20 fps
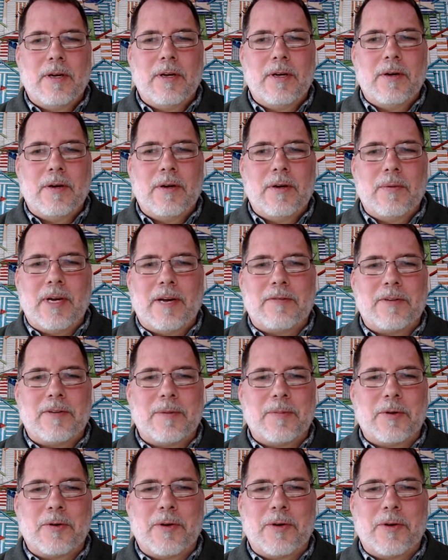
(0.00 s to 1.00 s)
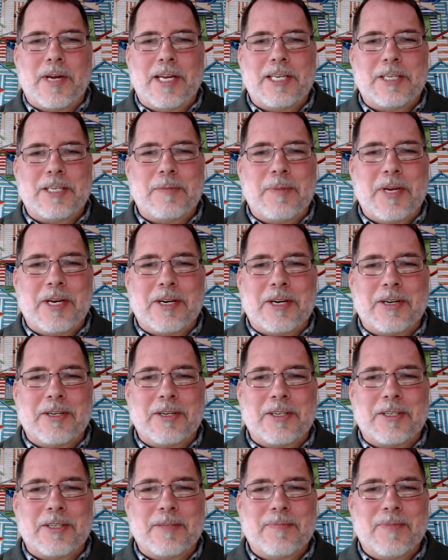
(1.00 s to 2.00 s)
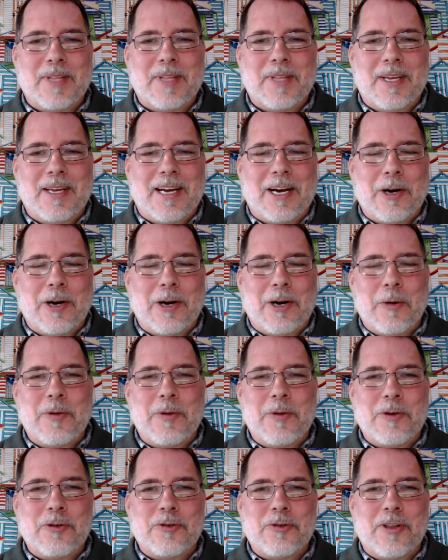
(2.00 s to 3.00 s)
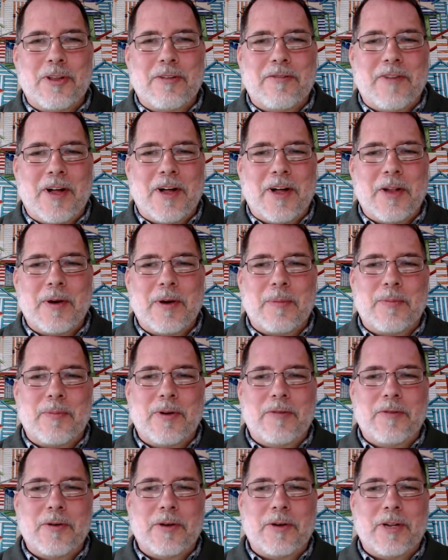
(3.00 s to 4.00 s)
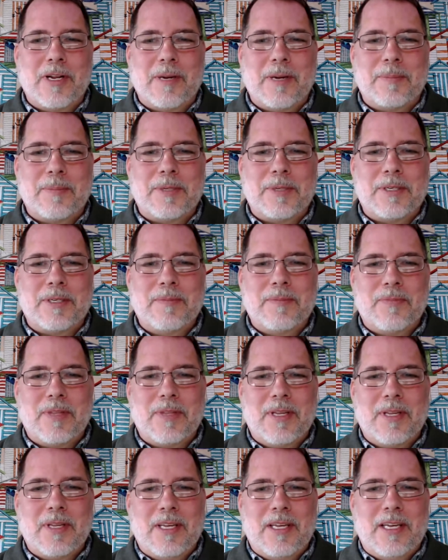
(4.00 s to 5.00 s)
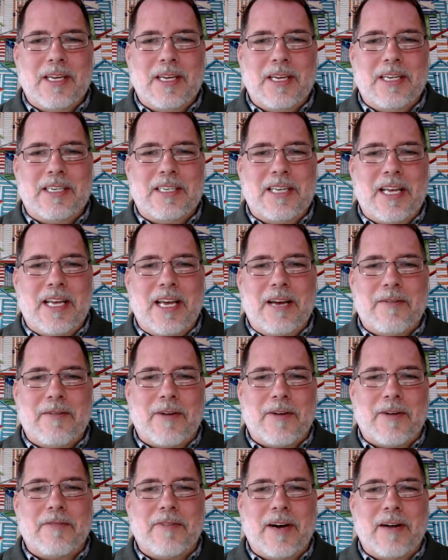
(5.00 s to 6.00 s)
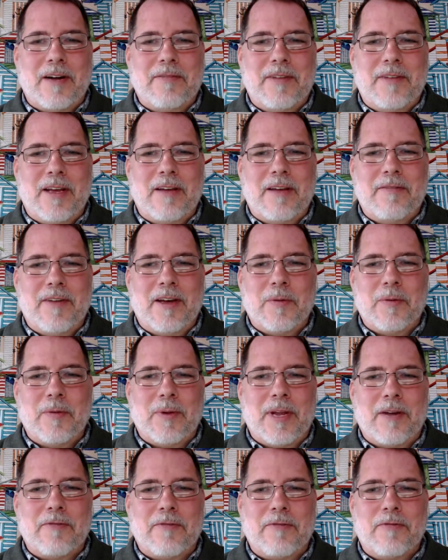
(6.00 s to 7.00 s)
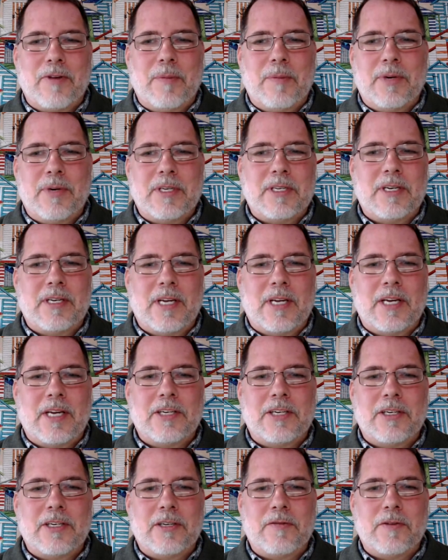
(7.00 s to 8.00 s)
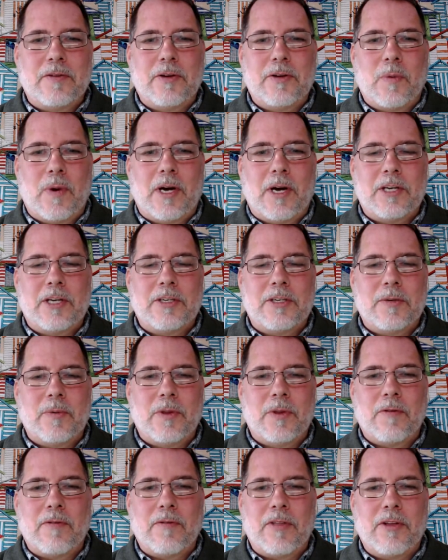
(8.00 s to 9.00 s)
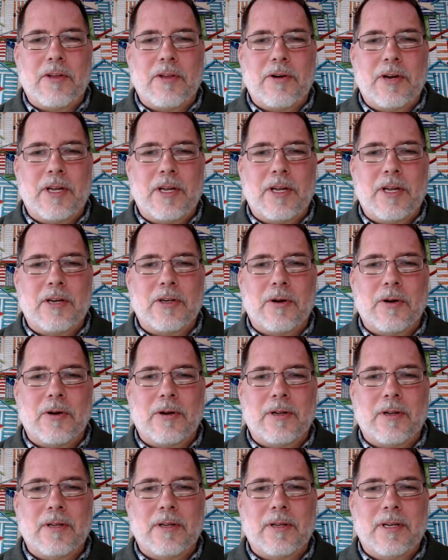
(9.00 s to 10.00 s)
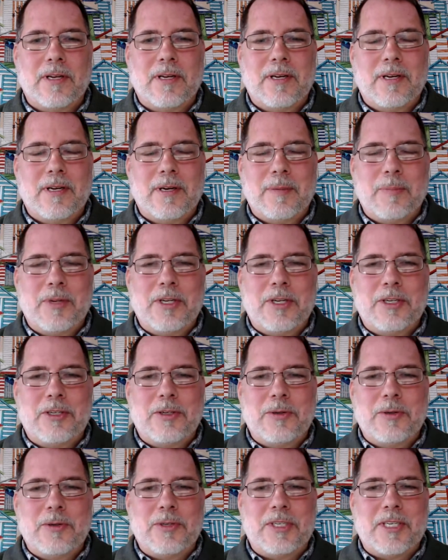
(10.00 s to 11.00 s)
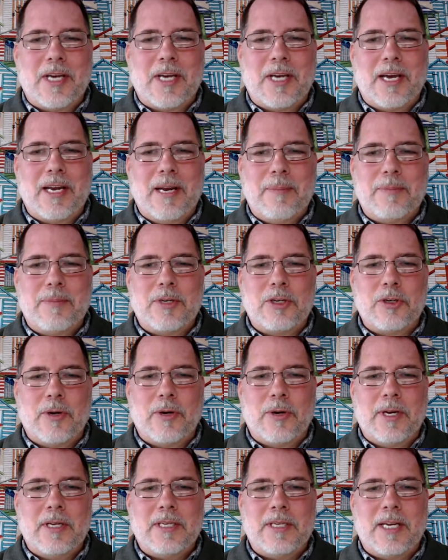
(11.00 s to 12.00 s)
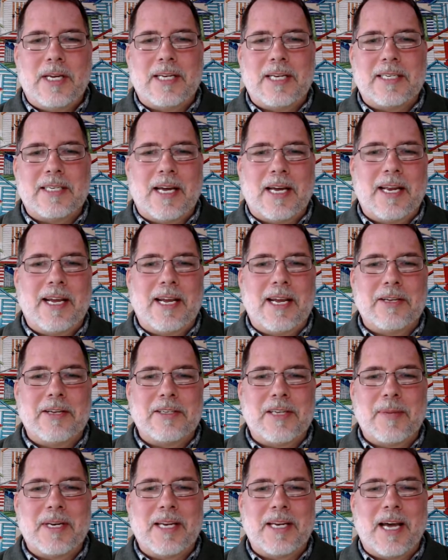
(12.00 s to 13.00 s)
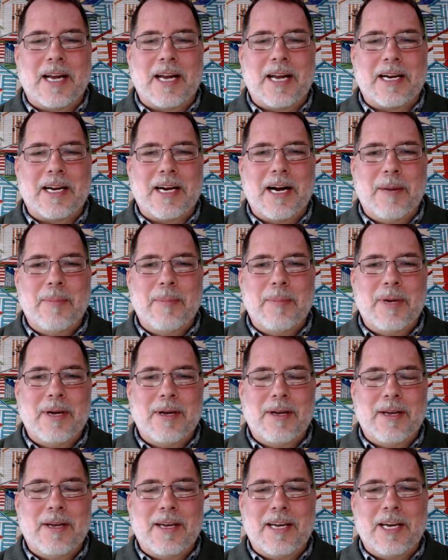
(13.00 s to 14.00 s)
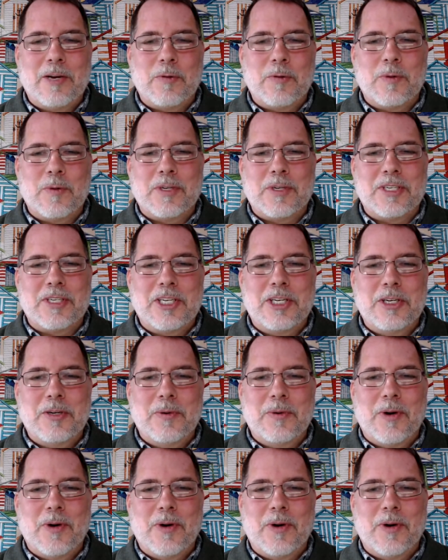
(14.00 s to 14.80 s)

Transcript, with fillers: We have some great speakers. I hope you enjoy the following preview clips. Each day of our five day event will have free presentations for you to watch, with over 30 in total. Please do sign up to join us at tinyhousesummit.com, and we'll see you